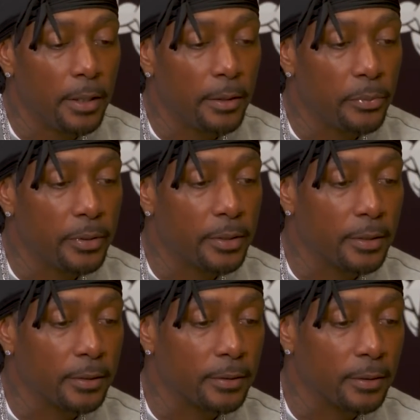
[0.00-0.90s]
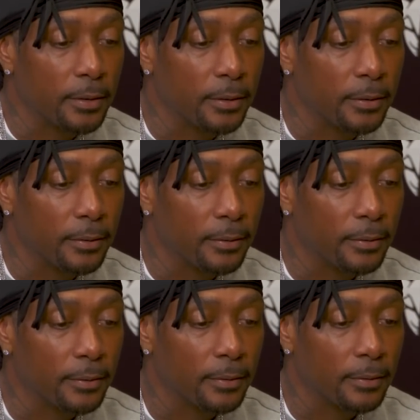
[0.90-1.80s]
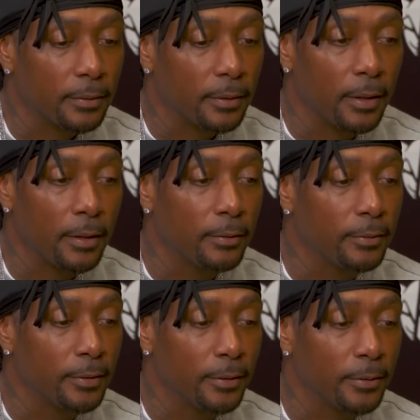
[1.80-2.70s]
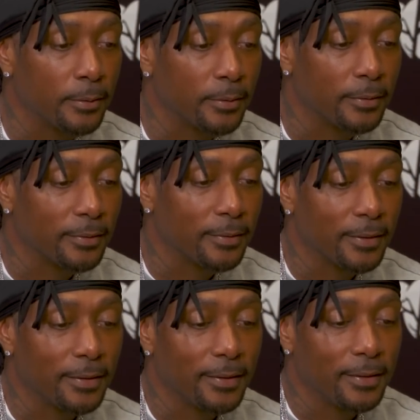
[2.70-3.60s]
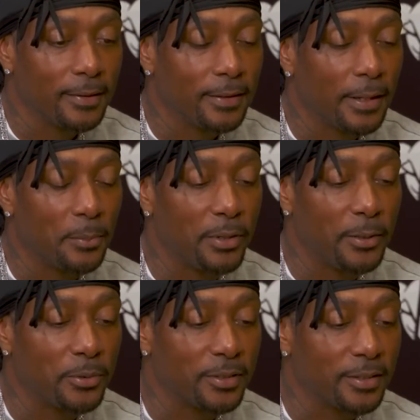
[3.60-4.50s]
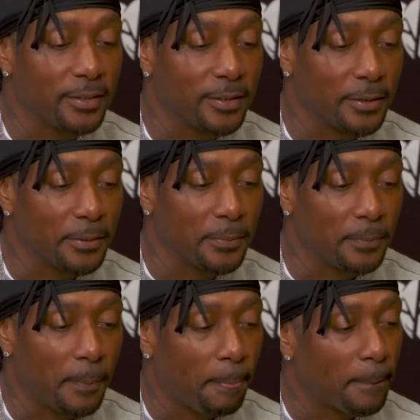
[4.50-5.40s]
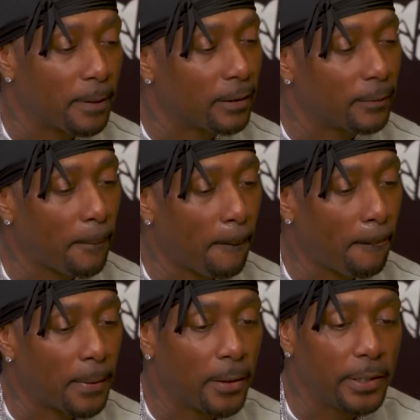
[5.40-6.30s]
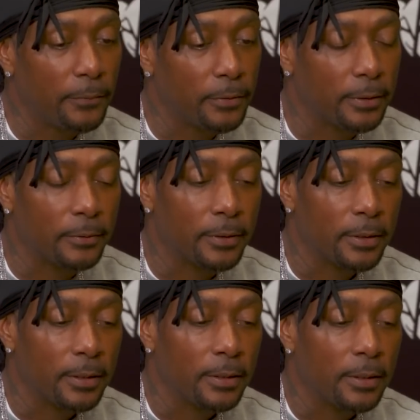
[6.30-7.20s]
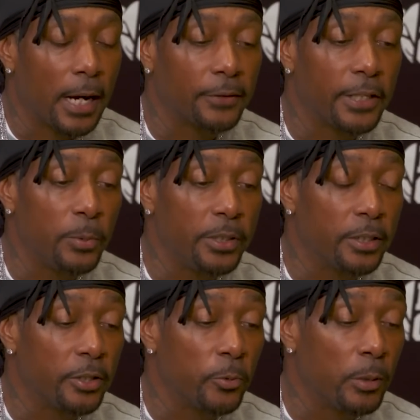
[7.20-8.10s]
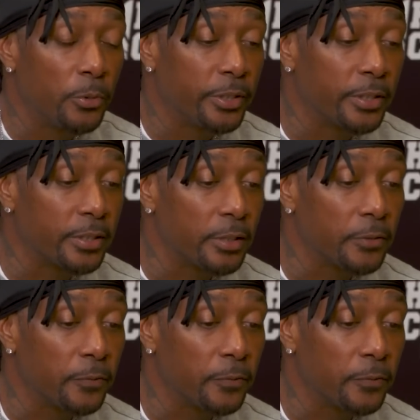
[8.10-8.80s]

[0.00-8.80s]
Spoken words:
Because I don't know. That beat was just, I think we done the one with just us